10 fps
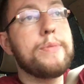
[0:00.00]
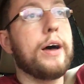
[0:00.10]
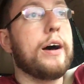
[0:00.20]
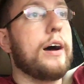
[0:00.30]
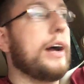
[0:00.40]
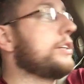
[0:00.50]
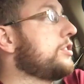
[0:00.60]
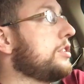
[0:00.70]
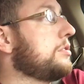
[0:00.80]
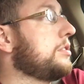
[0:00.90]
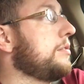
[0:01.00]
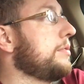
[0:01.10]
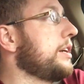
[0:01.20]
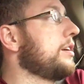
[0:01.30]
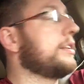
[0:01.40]
Uh, I just I'm
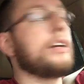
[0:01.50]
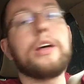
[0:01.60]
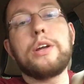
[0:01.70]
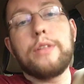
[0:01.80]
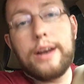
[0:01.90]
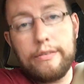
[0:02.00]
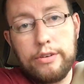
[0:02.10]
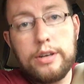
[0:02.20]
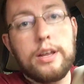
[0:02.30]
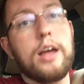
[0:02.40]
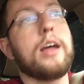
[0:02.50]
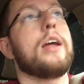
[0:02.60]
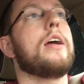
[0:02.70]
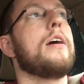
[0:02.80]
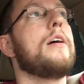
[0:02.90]
here to tell you that every
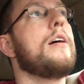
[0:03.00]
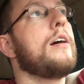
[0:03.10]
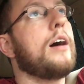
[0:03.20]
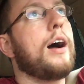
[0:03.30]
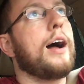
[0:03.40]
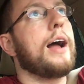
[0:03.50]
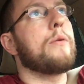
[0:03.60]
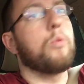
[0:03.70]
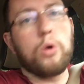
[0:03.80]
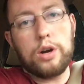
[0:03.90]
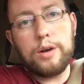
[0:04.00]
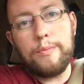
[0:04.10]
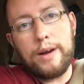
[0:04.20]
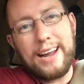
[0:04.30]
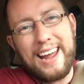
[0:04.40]
day I work
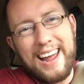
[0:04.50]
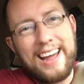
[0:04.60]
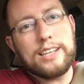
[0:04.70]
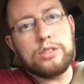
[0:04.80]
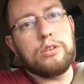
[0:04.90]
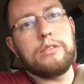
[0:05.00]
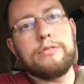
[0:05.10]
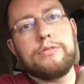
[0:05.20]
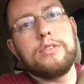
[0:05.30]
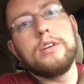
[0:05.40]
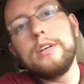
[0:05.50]
my ass off,